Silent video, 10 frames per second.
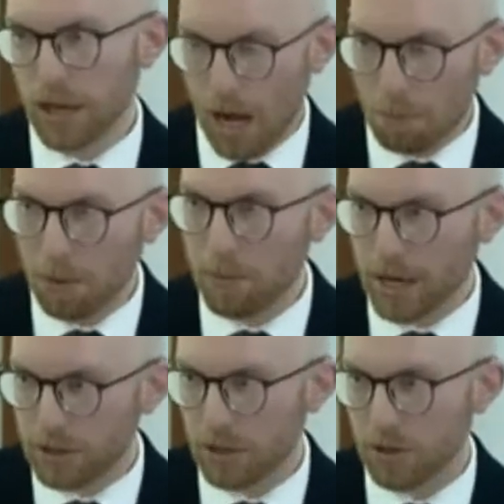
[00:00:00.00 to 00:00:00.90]

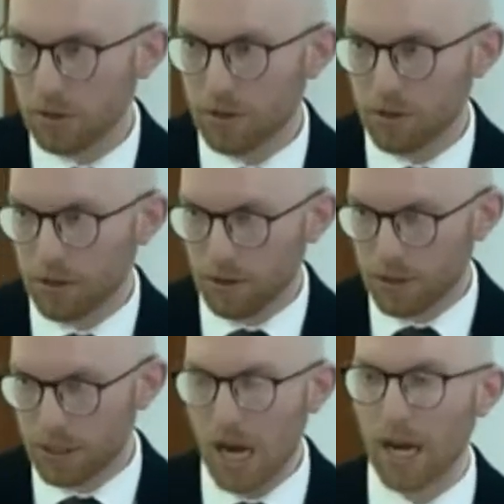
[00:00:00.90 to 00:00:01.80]
complements those
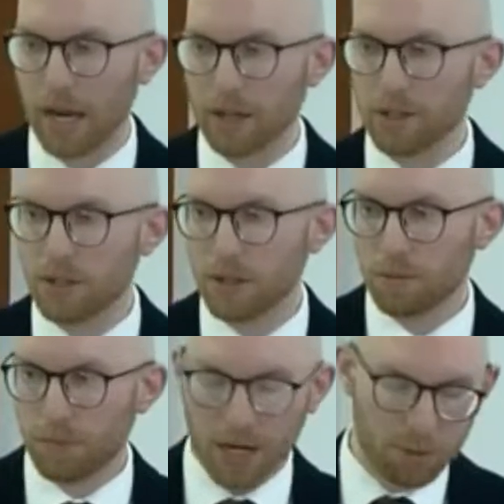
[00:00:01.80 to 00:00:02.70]
signs
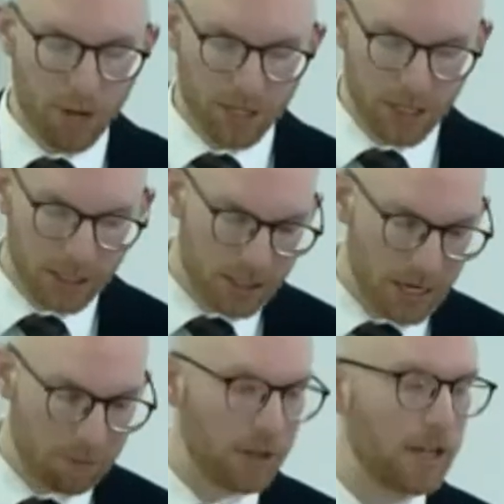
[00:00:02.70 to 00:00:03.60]
by expressing the
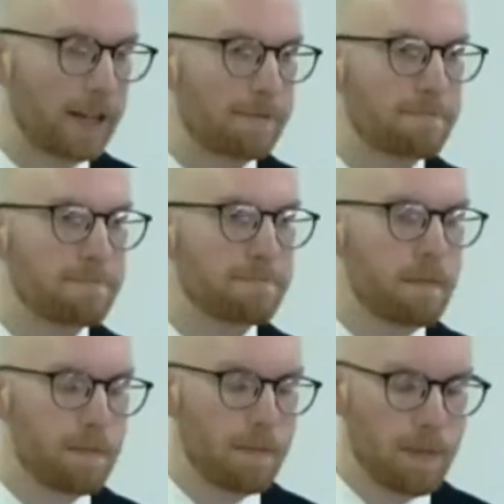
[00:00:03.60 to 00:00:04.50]
same thing.
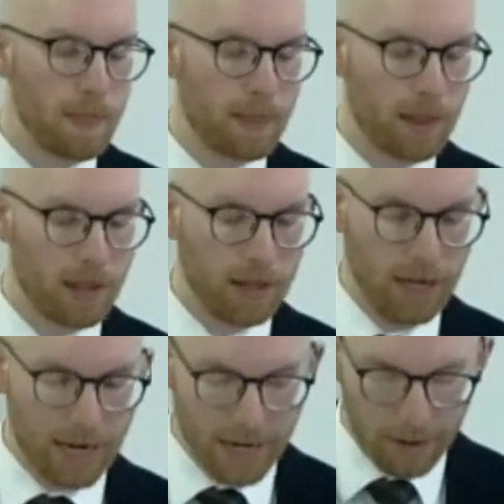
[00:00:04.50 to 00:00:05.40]

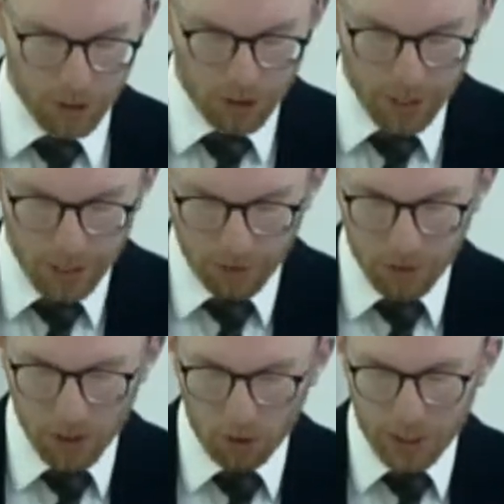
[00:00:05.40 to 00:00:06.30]
He demonstrates
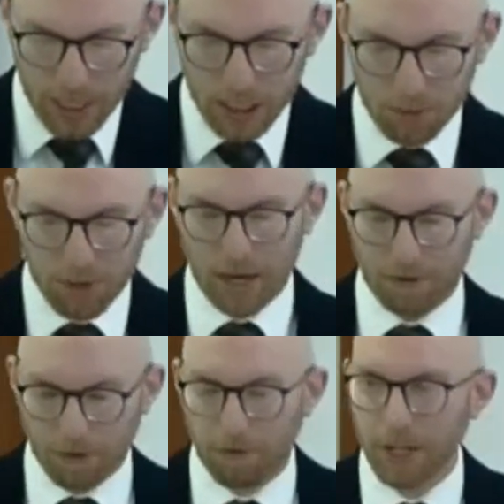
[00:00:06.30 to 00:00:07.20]
from the Old Testament
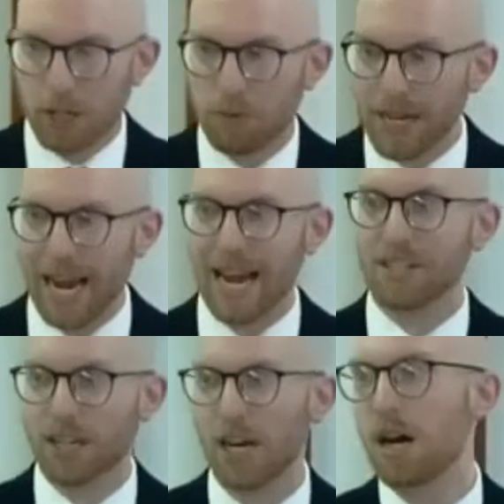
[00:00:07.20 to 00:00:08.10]
that fulfillment
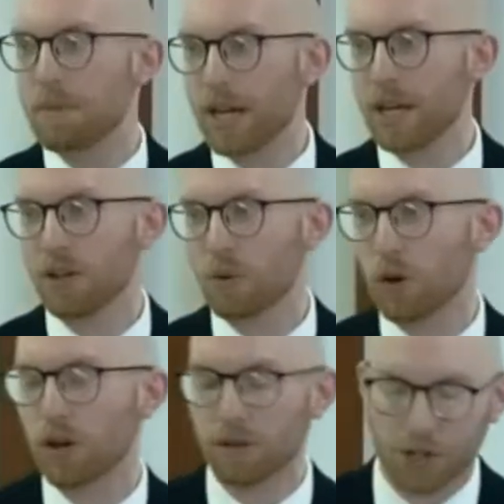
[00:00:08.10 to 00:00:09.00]
has come in the
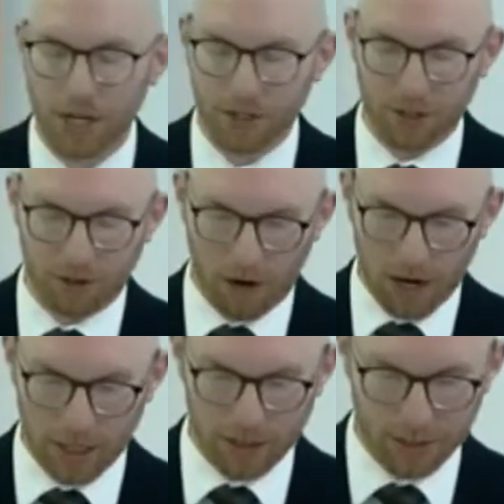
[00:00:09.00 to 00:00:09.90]
work of Jesus
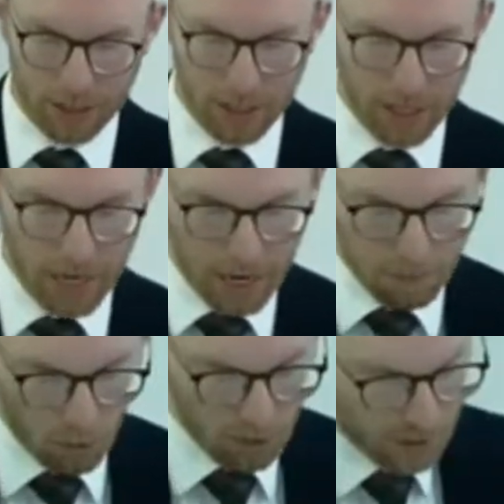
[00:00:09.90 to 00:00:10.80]
Christ.
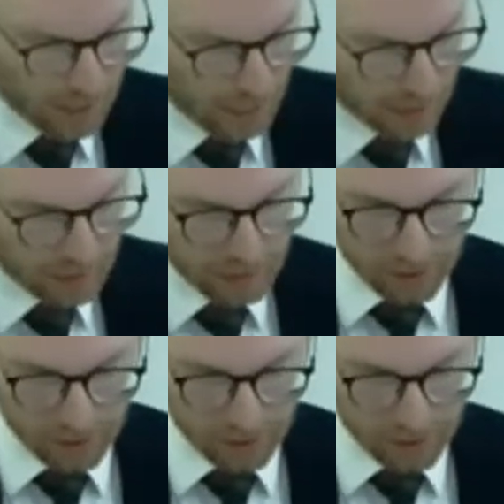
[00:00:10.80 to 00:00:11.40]
And more than that,